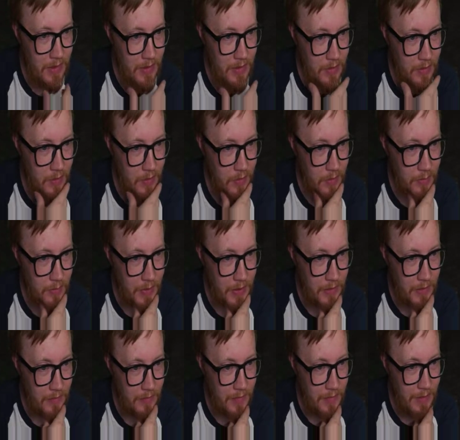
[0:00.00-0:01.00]
I saw a
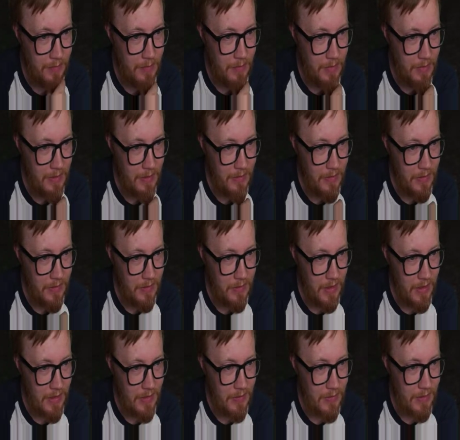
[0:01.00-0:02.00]
pic of Rem on the
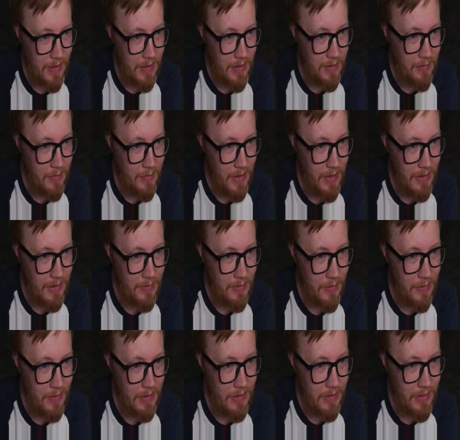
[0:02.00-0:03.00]
stage and Andy playing
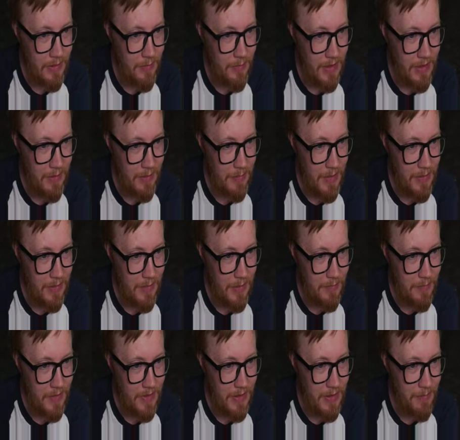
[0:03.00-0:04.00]
tourneys and making bat
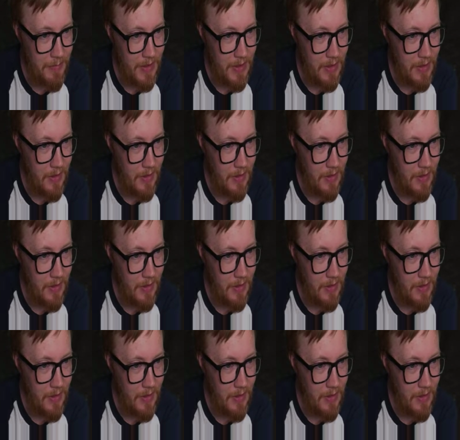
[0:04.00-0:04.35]
traps. Yep.